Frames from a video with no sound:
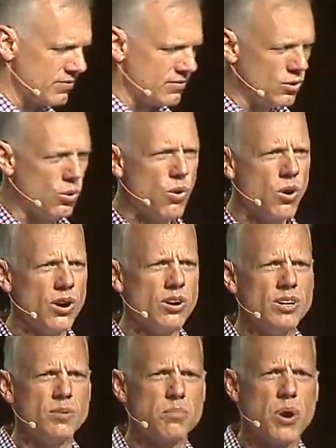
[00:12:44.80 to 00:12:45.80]
Or
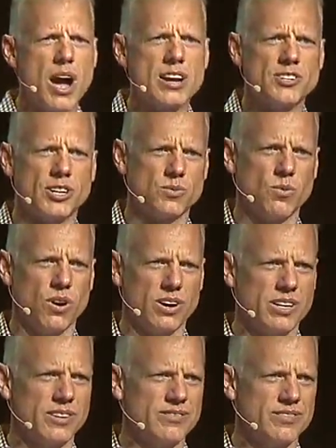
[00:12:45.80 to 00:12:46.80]
project
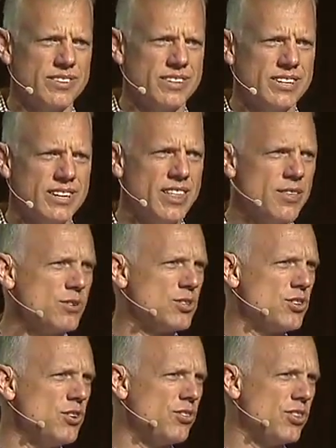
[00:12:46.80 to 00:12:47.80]
work. And there was
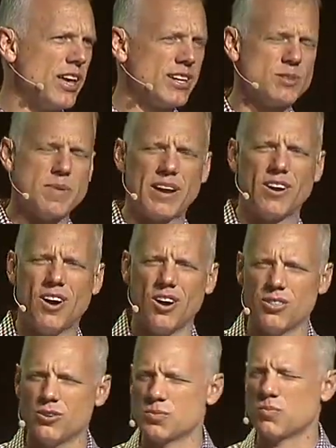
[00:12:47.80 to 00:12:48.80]
two things about all
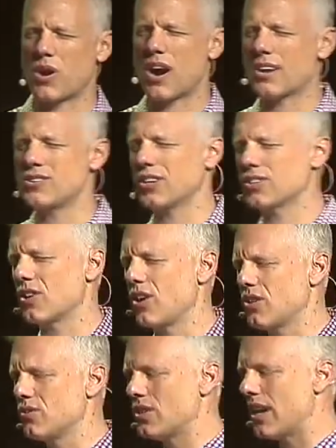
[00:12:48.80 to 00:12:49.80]
those projects,
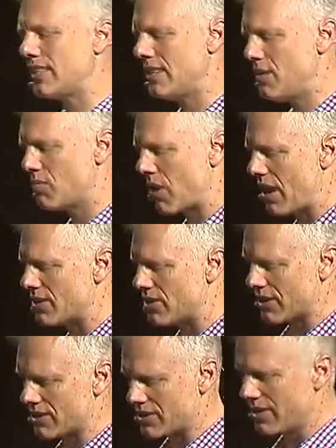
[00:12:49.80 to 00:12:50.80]
all those IT
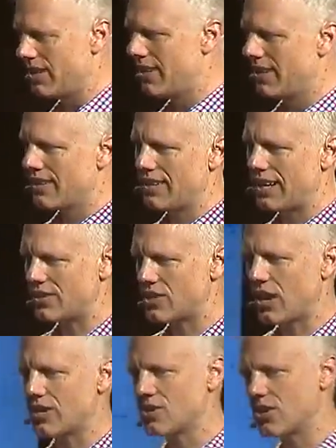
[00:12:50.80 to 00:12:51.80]
projects that I
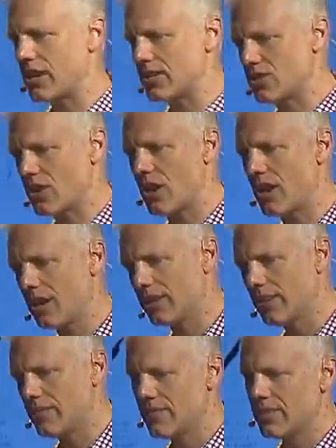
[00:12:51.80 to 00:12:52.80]
touched and I saw.
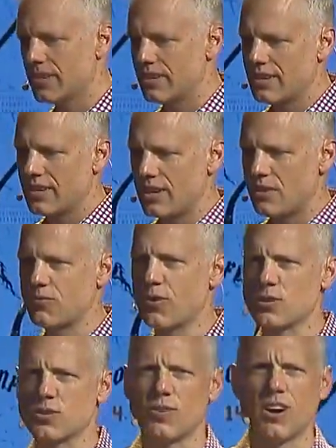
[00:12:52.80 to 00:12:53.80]
And
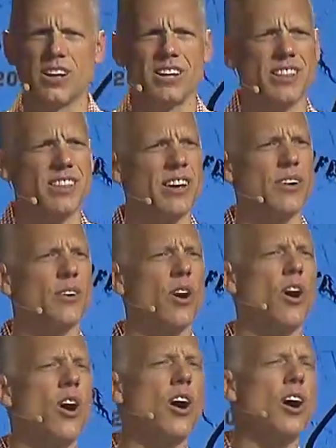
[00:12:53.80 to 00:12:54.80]
first of all, they
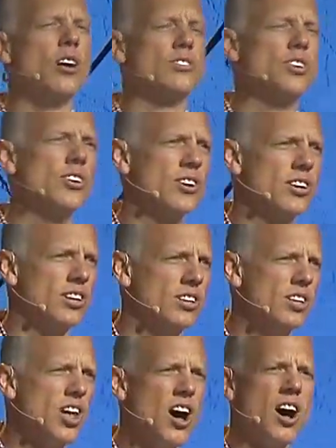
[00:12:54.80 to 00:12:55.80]
all took a
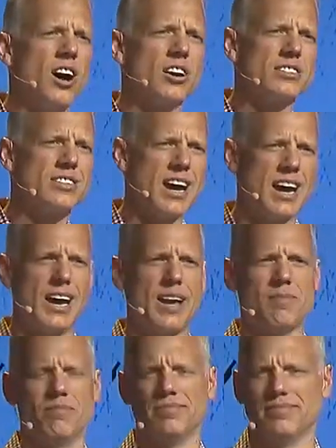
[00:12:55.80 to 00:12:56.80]
long
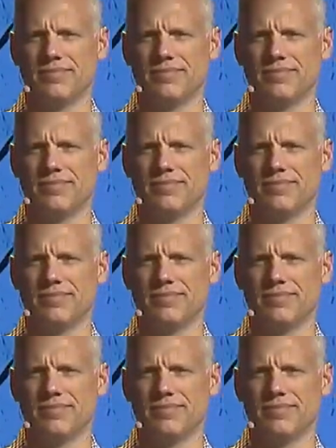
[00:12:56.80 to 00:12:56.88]
time.